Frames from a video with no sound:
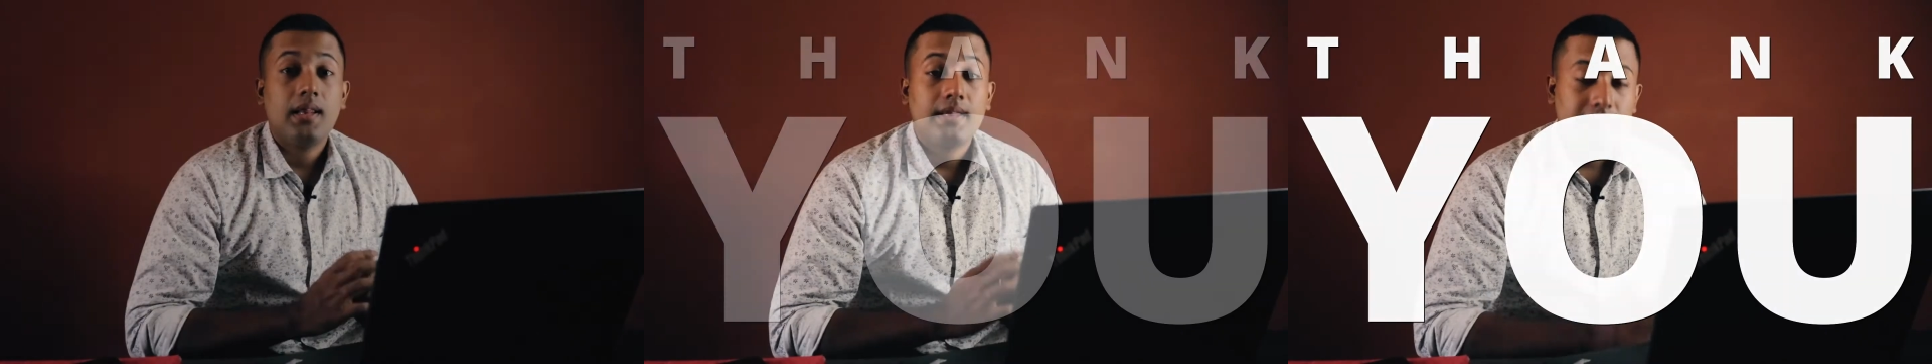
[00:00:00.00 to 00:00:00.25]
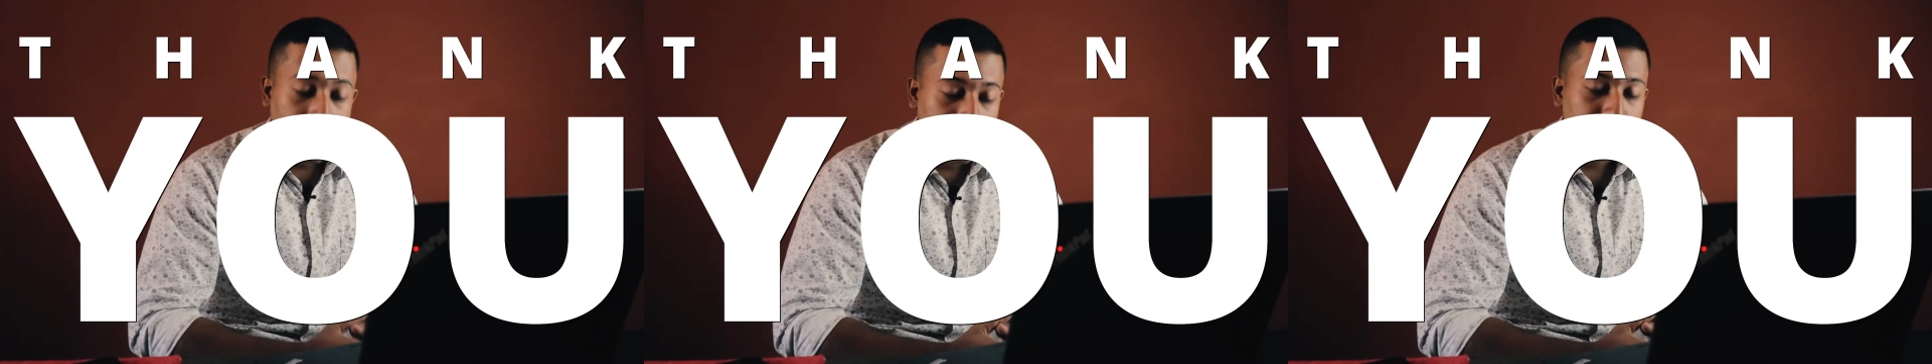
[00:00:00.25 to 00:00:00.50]

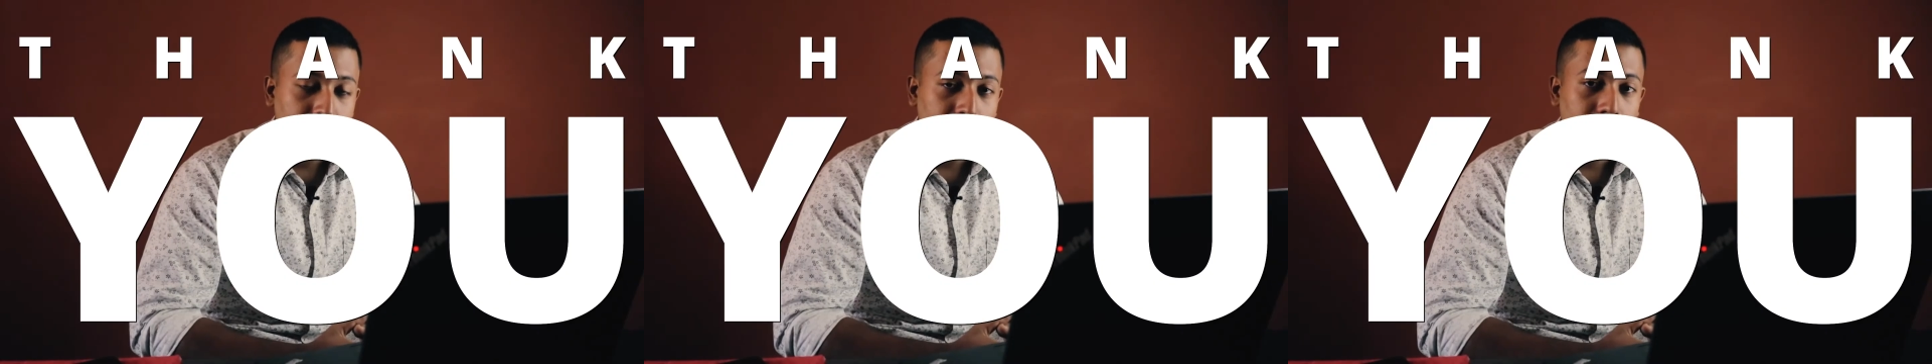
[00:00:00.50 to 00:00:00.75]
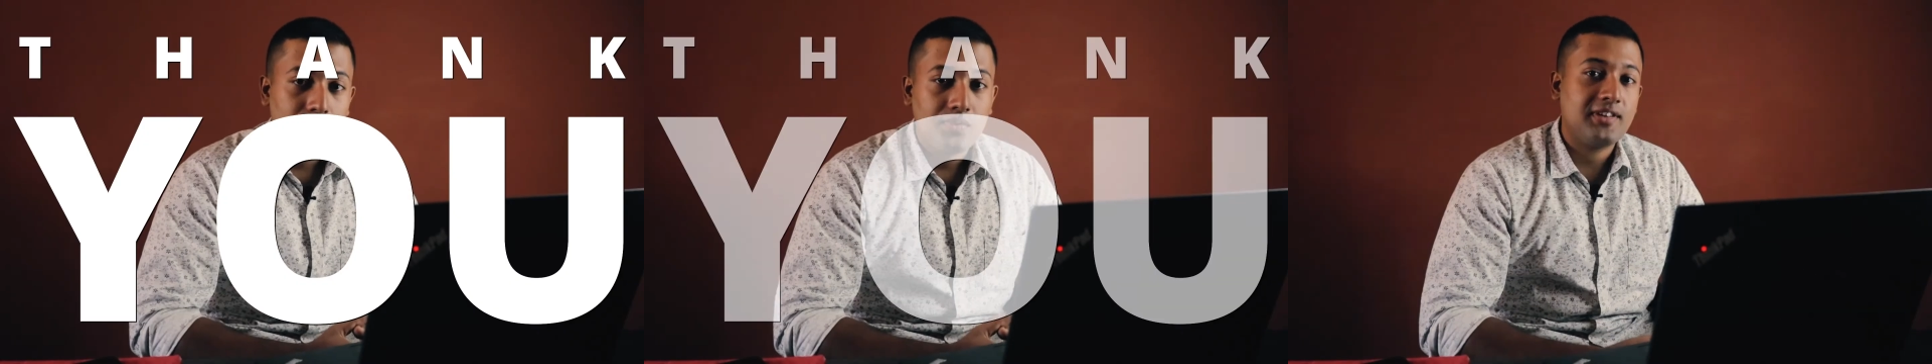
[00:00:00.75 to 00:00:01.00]
Thank you.
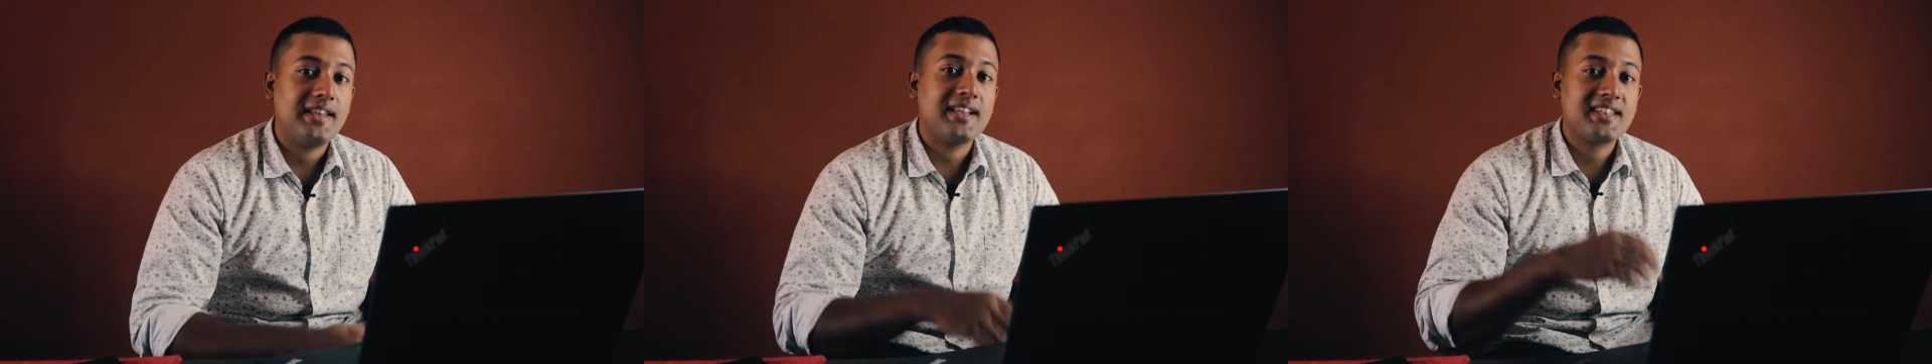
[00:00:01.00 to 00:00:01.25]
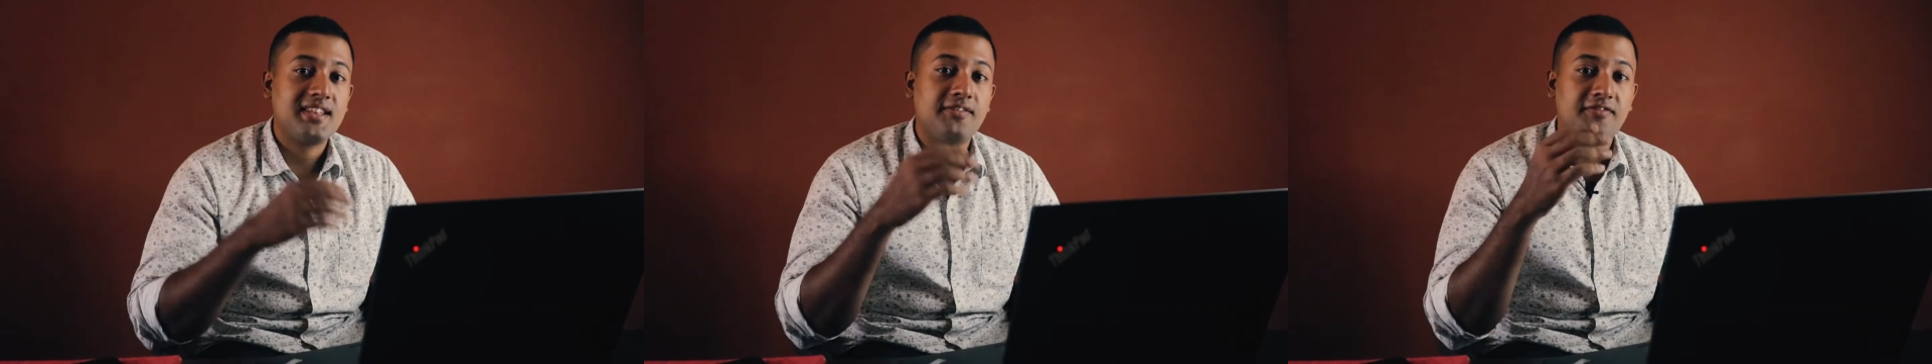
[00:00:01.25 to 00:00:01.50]

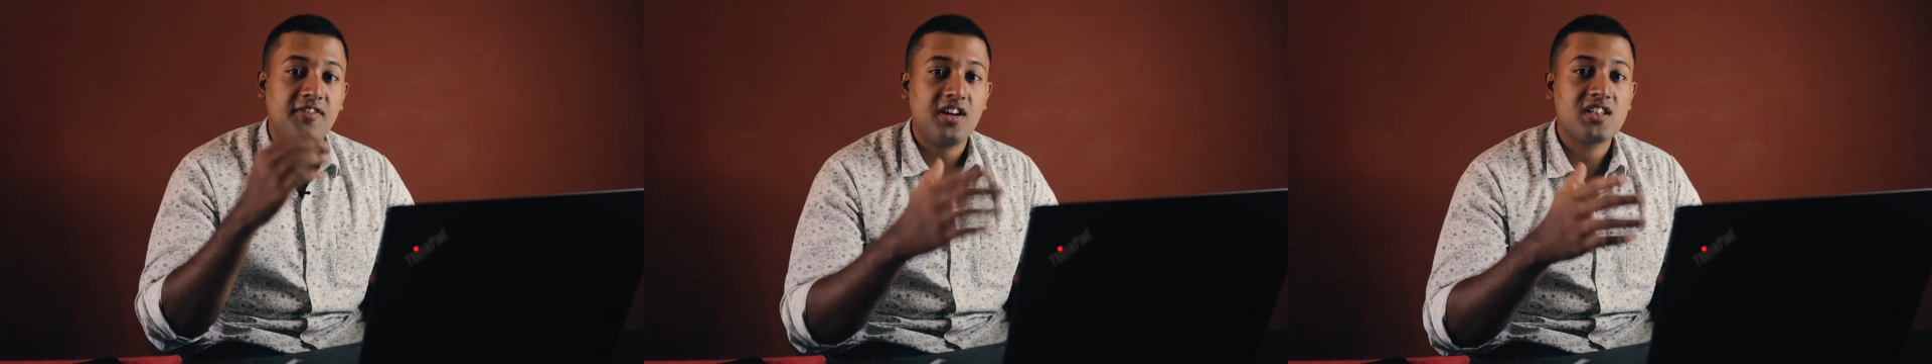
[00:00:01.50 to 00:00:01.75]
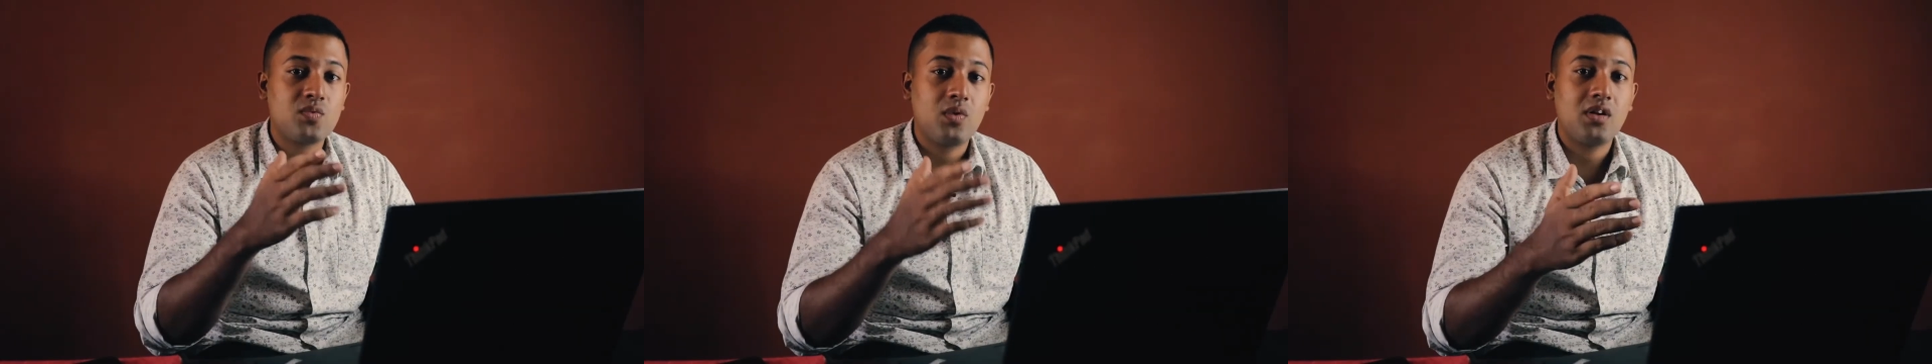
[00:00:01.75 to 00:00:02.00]
That's the
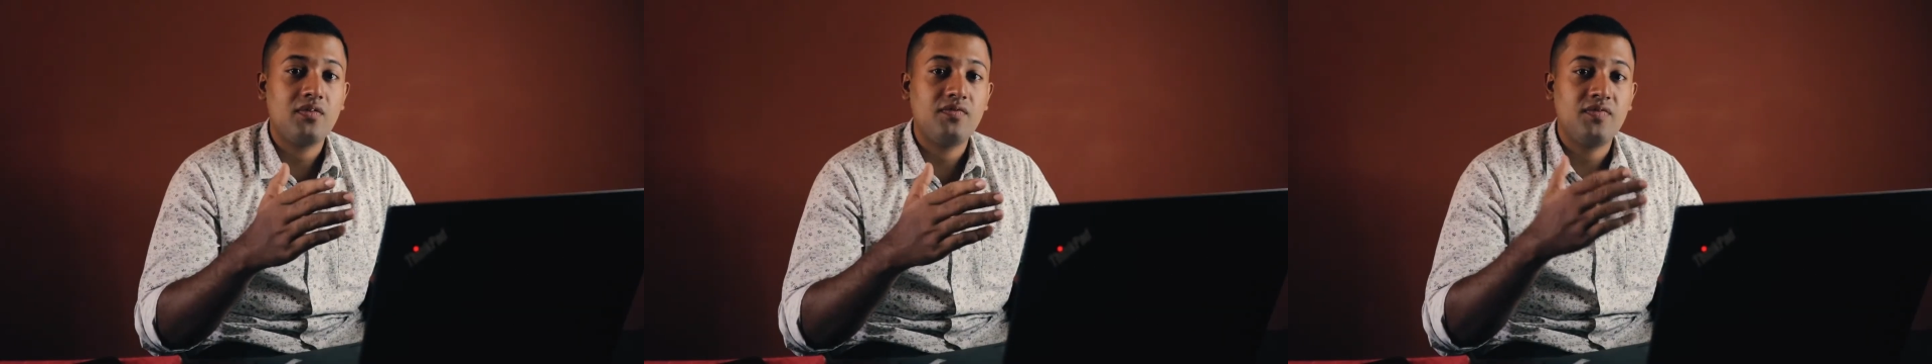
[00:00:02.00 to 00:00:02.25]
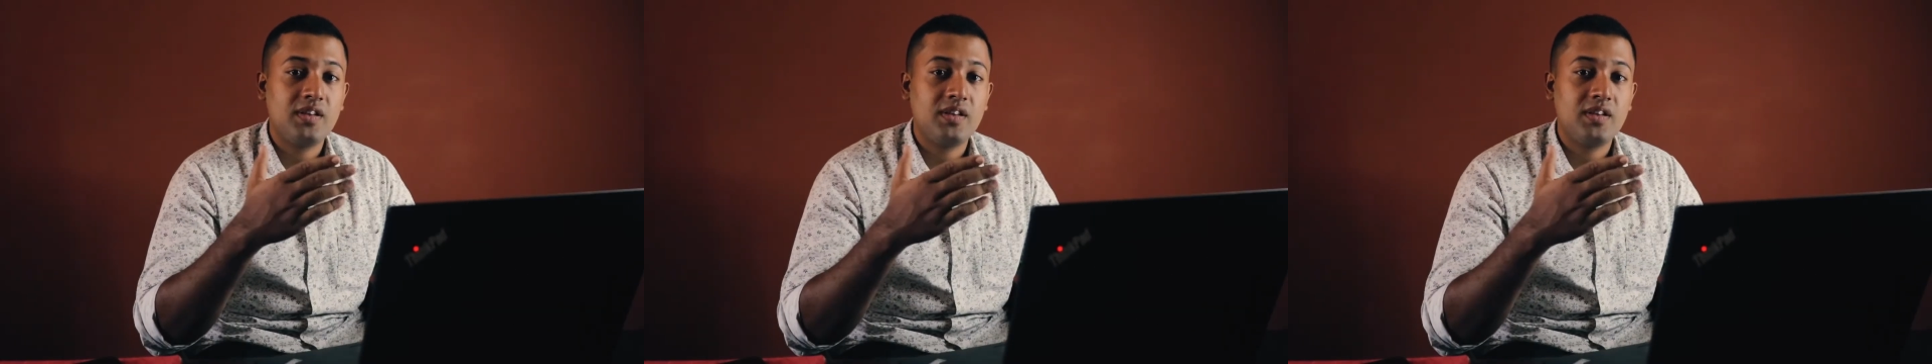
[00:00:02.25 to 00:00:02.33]
first word